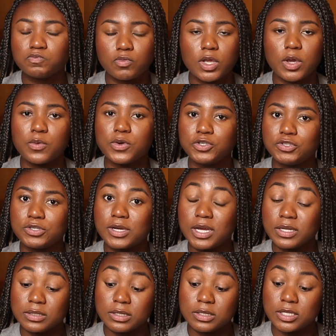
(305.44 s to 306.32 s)
I wish you
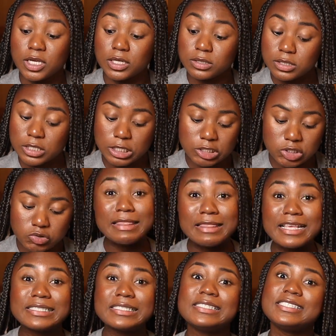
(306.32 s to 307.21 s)
guys could taste it.
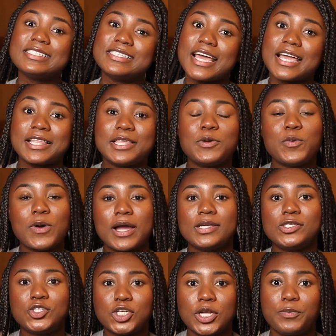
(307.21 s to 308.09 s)
This is exactly
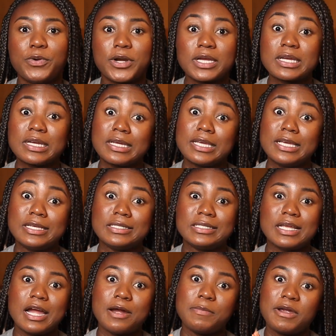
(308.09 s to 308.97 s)
why shortbread
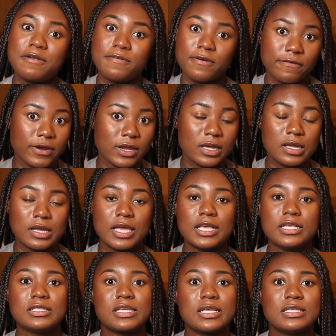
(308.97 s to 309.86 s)
cookies are my favorite
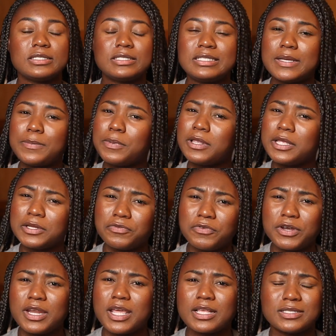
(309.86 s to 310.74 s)
cookies, because simple
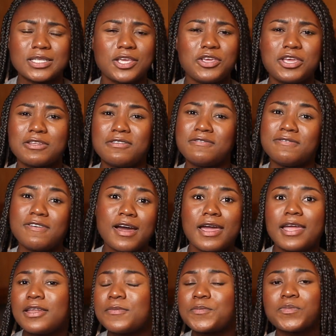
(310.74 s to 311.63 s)
ingredients that you can
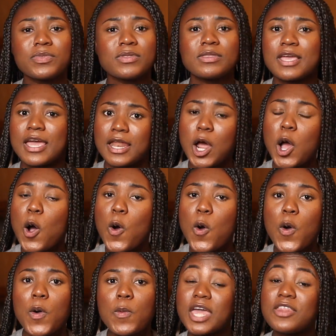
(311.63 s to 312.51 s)
find at
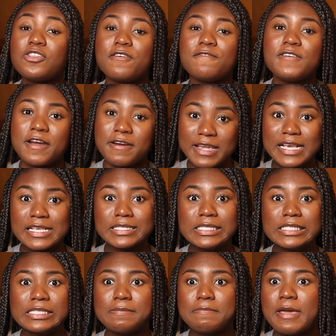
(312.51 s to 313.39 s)
home, and they're very
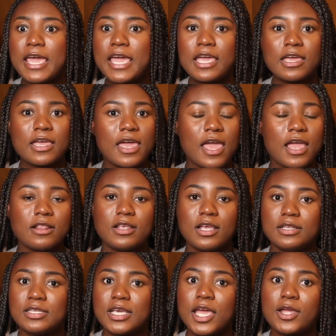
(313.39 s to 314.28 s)
easy to make, and
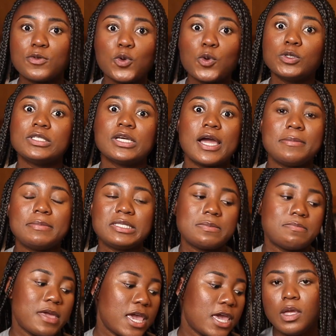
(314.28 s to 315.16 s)
they take no time
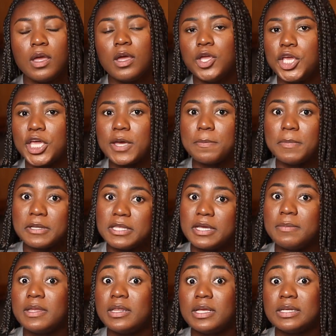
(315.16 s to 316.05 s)
to make. You can put
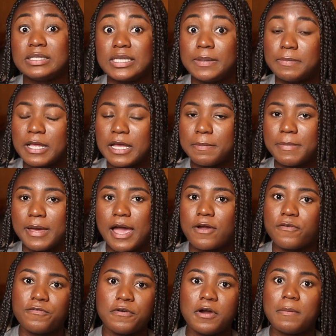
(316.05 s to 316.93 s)
them in a Ziploc
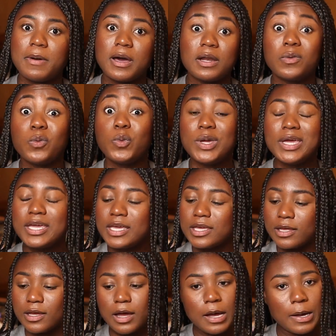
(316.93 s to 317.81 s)
bag for about a week,